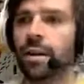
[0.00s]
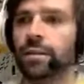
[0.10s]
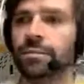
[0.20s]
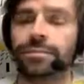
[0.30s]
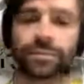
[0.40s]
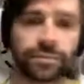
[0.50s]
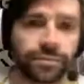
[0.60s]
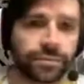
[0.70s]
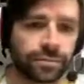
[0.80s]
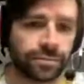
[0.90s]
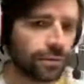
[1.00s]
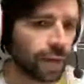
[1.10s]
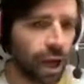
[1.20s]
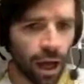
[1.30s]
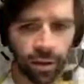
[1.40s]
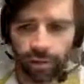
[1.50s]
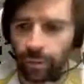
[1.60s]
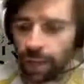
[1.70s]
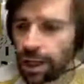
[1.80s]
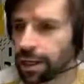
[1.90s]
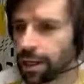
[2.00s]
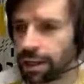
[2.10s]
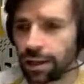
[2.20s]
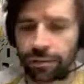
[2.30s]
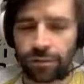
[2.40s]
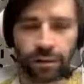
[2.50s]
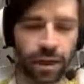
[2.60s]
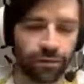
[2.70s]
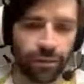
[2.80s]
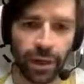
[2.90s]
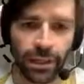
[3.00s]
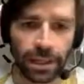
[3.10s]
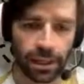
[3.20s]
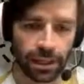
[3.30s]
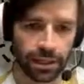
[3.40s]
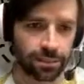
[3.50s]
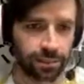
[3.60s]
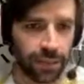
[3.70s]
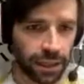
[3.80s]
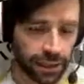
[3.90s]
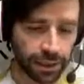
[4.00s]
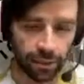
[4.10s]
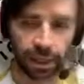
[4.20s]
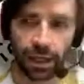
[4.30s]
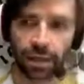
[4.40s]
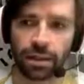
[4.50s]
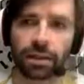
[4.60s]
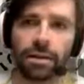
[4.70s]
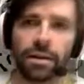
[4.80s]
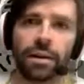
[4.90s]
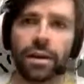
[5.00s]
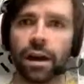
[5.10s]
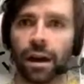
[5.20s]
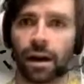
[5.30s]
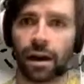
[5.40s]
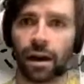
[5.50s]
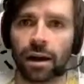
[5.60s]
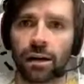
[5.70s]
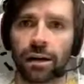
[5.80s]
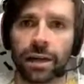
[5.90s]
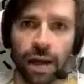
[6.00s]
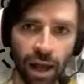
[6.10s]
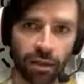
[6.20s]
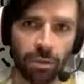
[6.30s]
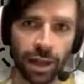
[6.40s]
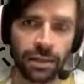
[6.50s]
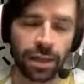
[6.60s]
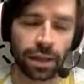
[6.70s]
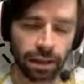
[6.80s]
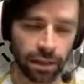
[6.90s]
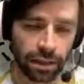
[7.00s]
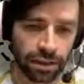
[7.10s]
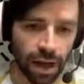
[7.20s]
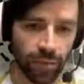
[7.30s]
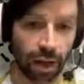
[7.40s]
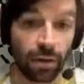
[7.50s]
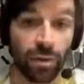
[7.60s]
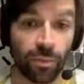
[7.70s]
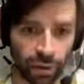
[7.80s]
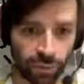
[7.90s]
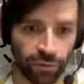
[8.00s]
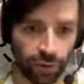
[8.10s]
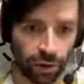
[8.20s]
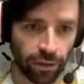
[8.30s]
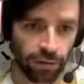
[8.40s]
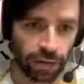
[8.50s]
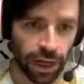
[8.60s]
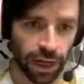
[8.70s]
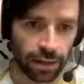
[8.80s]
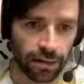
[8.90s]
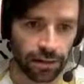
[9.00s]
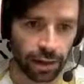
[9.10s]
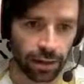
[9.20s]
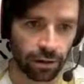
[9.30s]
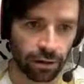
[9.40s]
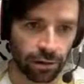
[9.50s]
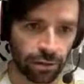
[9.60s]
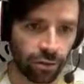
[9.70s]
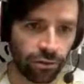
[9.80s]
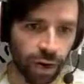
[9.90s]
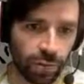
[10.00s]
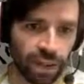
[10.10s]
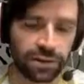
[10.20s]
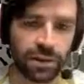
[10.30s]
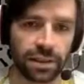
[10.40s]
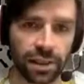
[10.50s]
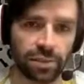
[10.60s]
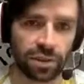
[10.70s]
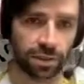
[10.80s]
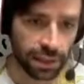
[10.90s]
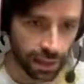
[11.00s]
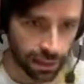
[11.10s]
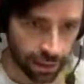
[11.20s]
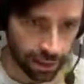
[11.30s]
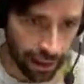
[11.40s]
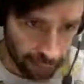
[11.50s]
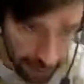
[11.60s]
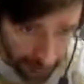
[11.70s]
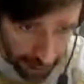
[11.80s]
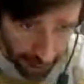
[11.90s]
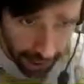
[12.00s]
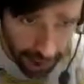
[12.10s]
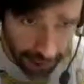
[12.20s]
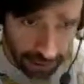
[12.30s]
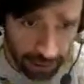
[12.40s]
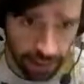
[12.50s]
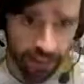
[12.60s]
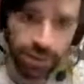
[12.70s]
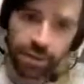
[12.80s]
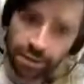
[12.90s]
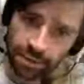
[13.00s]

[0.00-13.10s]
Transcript: And for me, if the information can be disseminated in other ways other than a timeout, I would much prefer to do that. So no timeouts unless absolutely necessary. Having said that,